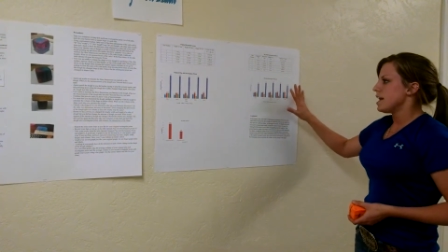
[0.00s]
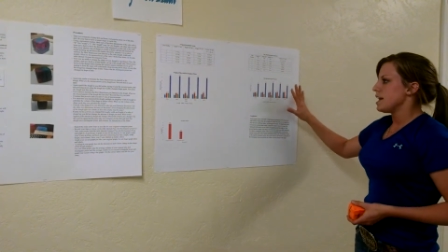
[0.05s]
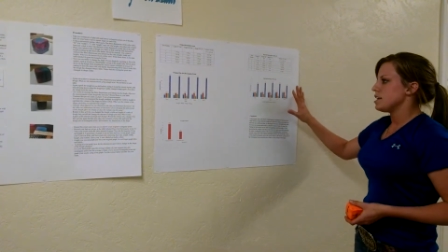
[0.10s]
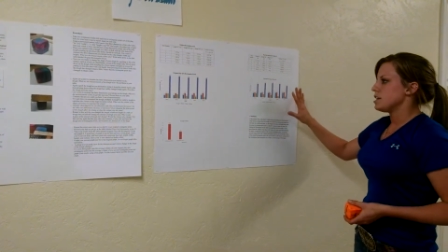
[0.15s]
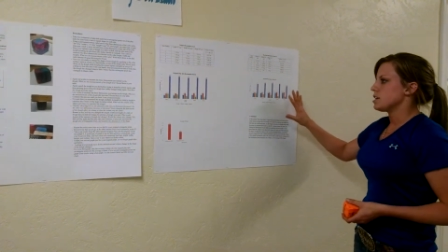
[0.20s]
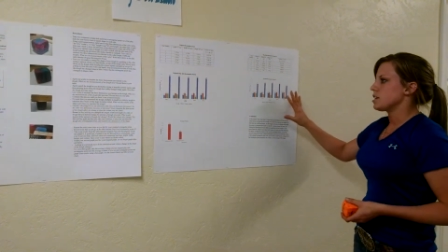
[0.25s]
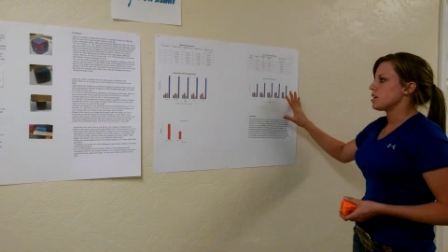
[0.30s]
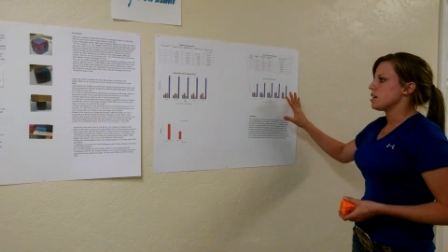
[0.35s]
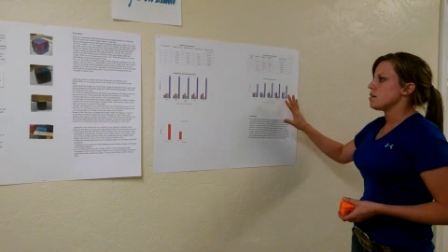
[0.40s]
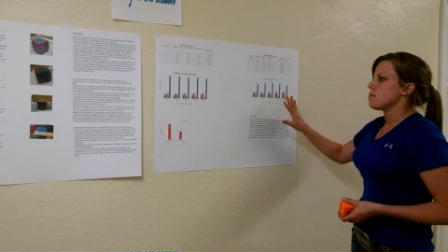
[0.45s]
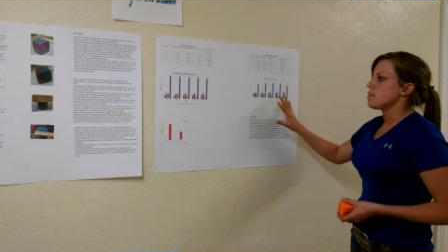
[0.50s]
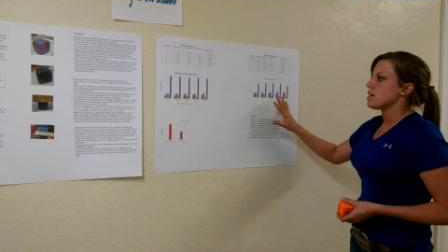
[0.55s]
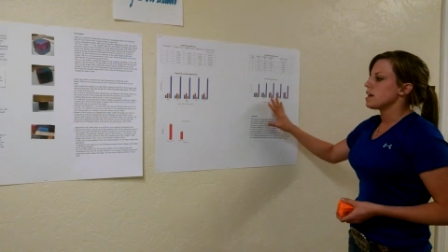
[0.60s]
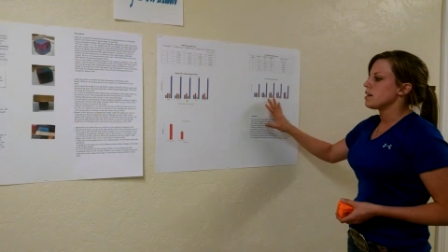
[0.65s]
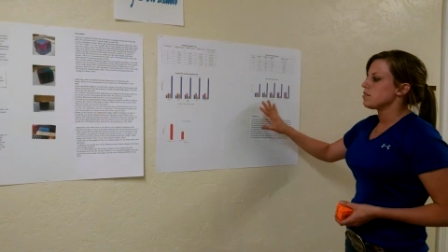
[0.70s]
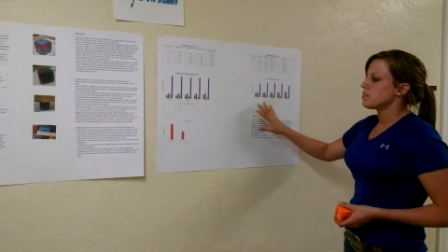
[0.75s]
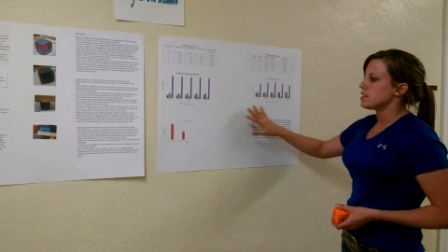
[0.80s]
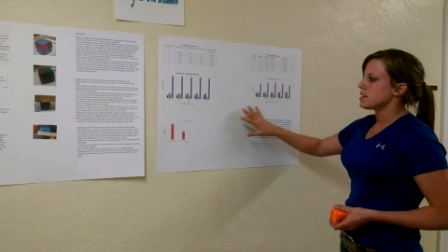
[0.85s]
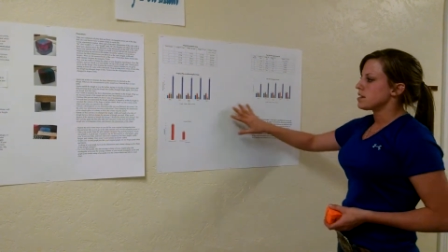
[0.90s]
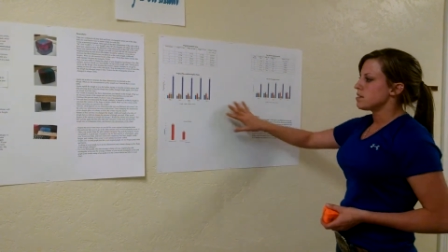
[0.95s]
and you're going to be
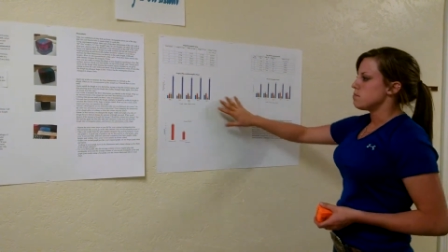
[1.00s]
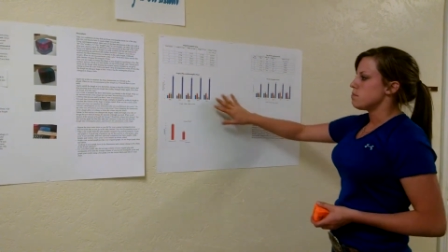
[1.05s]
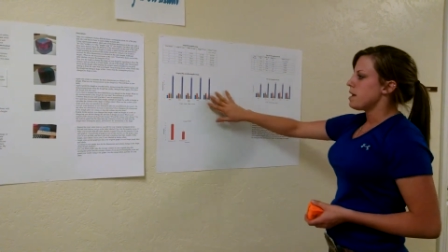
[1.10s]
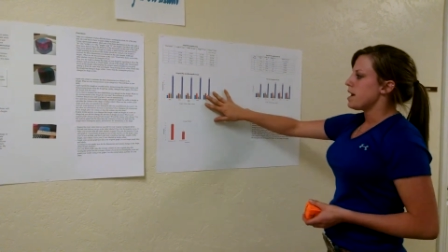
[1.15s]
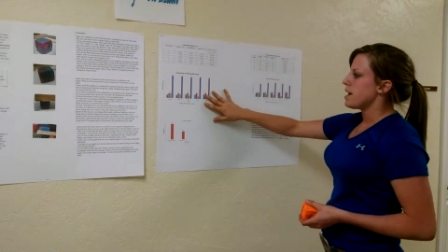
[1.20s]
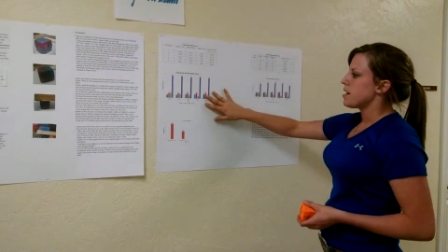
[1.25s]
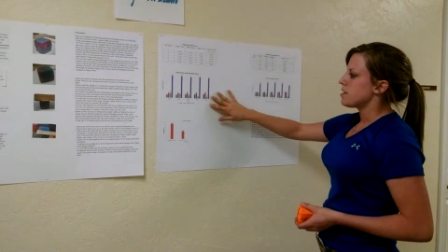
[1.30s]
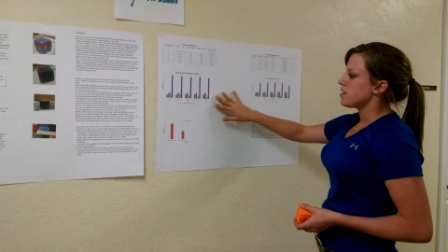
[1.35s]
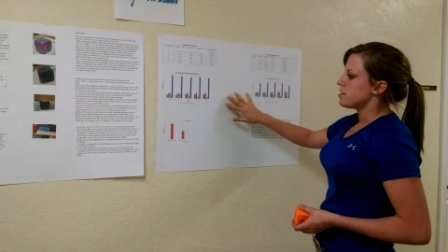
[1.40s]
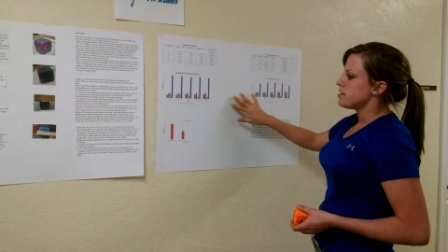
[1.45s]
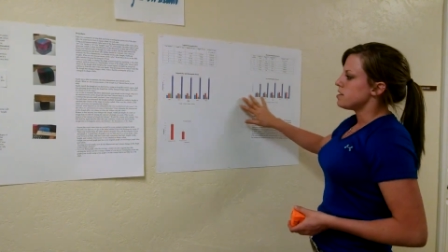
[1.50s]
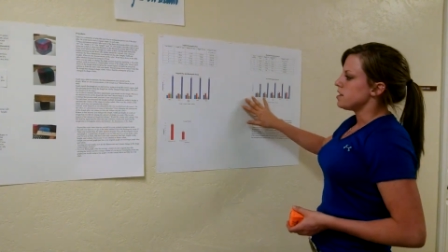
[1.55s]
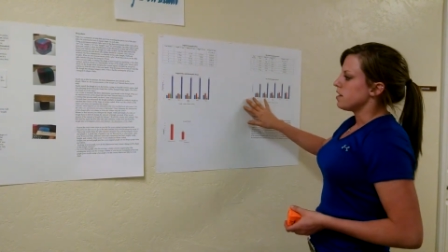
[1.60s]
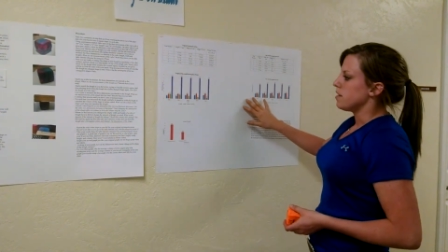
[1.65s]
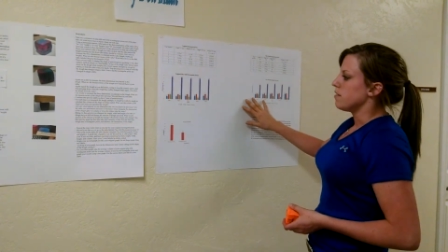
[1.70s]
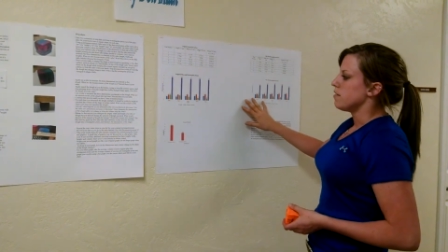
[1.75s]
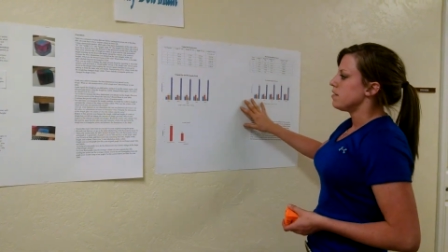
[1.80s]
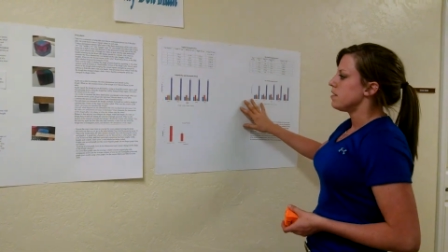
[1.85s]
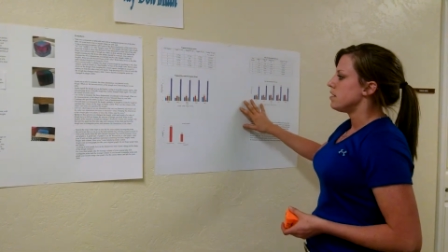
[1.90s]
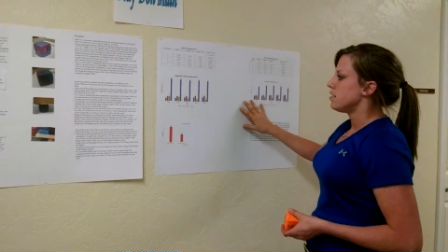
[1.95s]
able to compare the
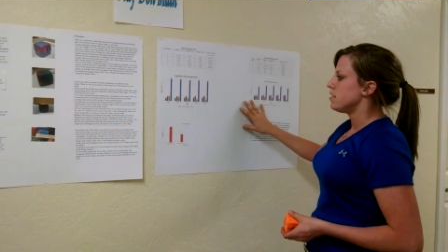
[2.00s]
2.